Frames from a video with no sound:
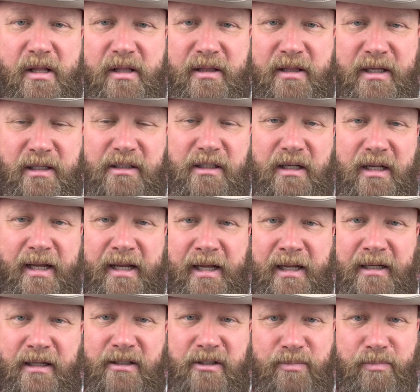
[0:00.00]
this
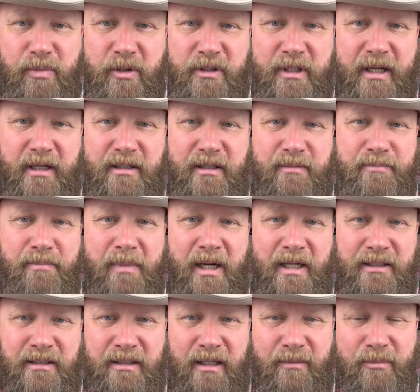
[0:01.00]
land is protected by
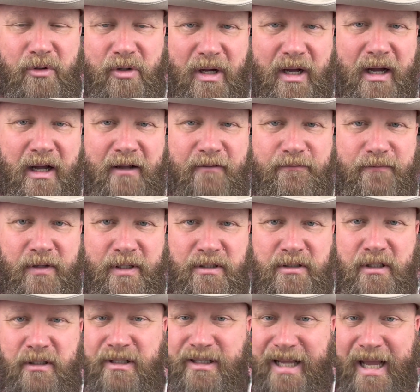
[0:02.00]
double high
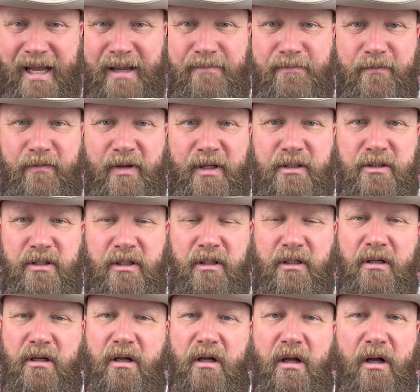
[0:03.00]
fencing, game
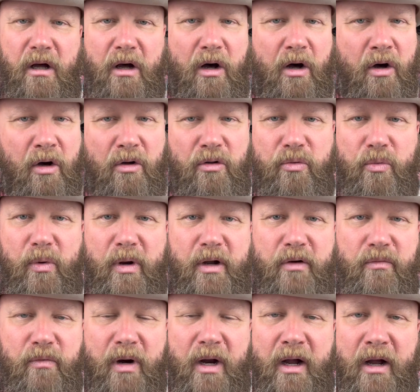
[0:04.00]
fencing, all the way
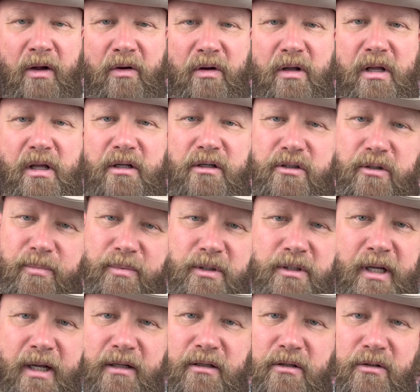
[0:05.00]
around to
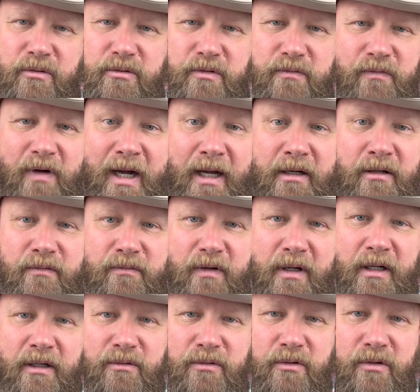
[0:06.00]
protect those
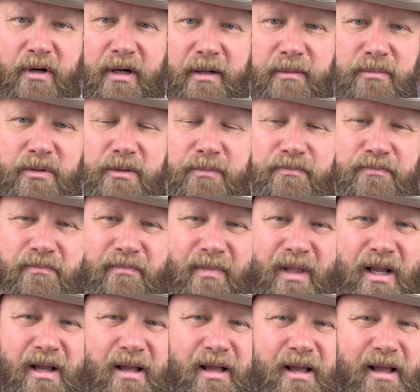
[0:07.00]
vital grapes.
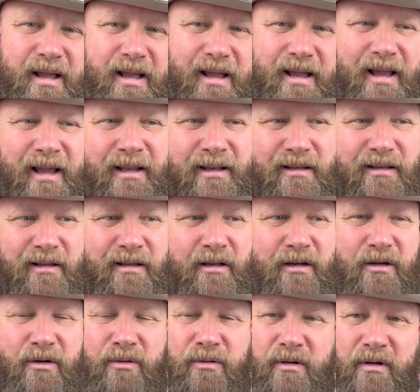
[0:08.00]
And, you
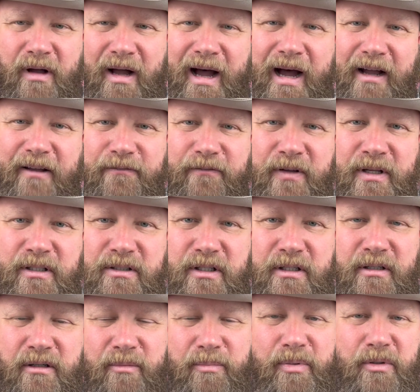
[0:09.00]
know, high
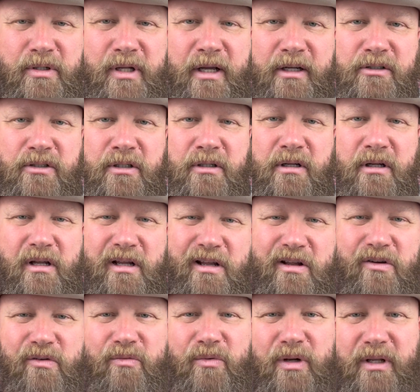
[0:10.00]
fencing or protection
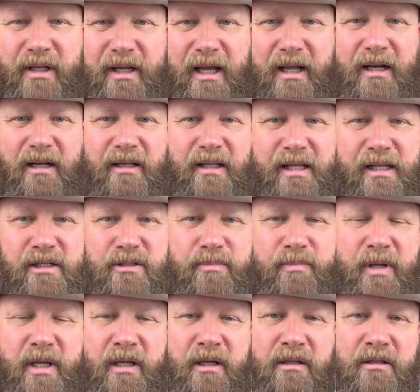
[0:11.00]
really kind of leads
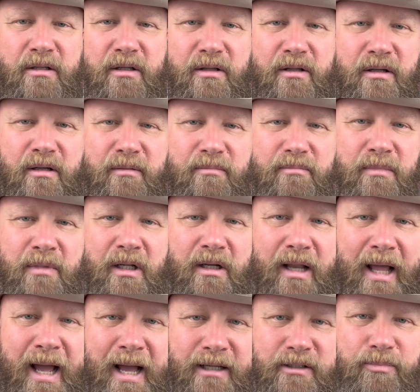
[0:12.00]
me into the
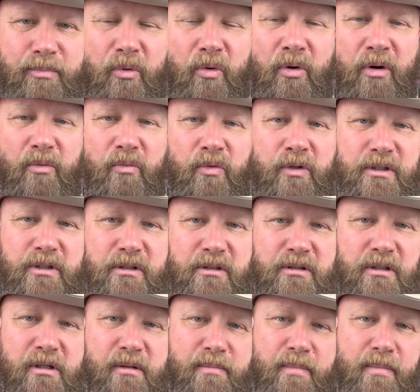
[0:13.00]
last point, which is